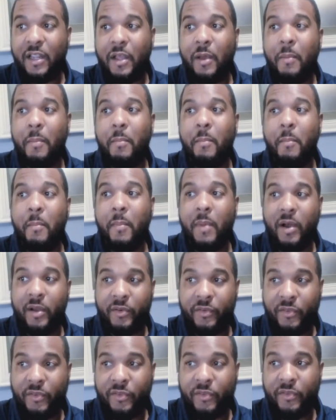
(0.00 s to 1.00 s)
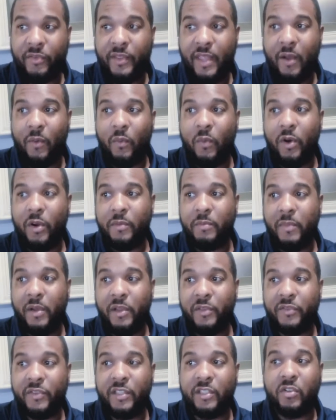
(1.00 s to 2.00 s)
month, that word
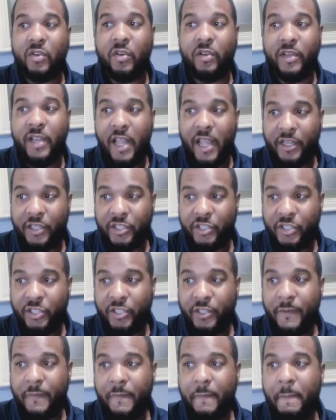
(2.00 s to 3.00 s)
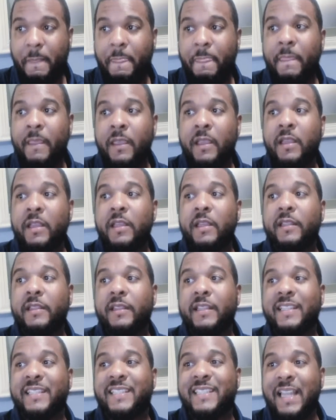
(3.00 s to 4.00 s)
month is Kodesh,
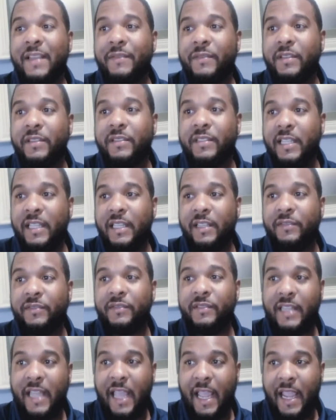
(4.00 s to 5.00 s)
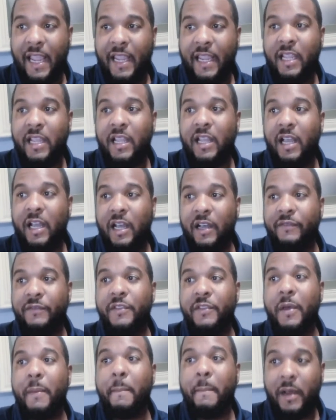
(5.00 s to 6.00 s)
the 17th day of
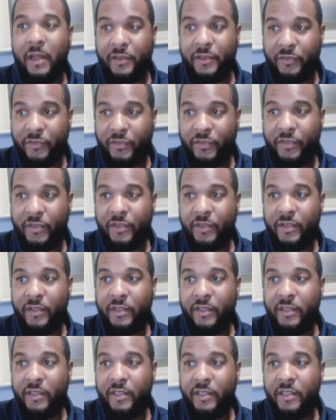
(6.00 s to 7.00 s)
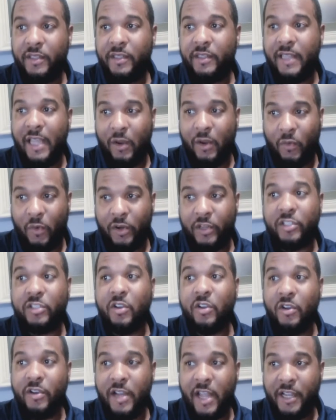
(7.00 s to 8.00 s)
the month, that word is
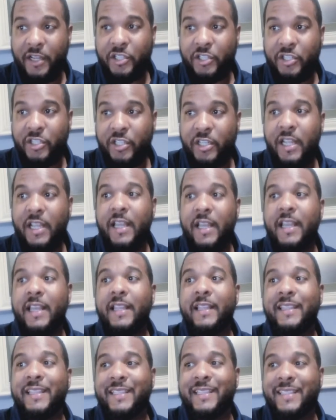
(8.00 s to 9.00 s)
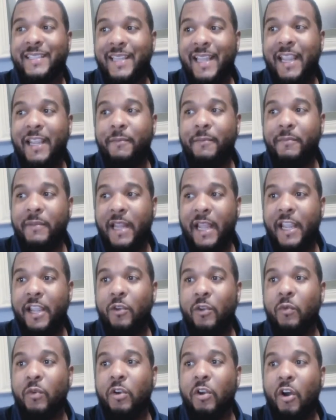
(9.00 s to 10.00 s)
Kodesh, the same day
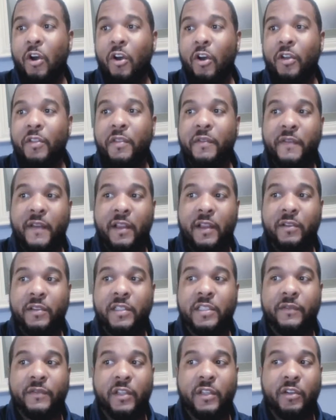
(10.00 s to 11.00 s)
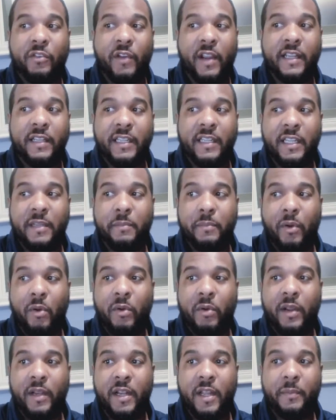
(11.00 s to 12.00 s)
were all the fountains of the great deep
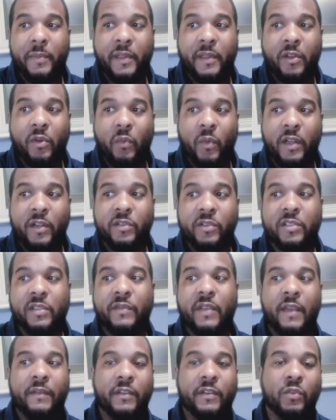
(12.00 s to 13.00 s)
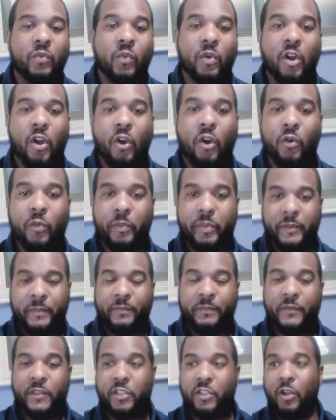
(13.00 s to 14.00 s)
broken up and the windows of heaven were open.
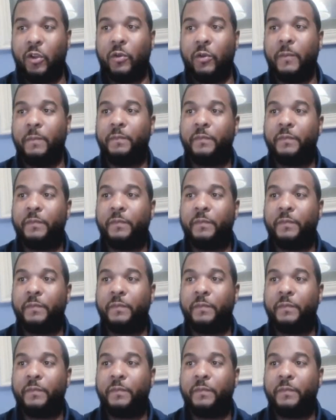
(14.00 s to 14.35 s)
So,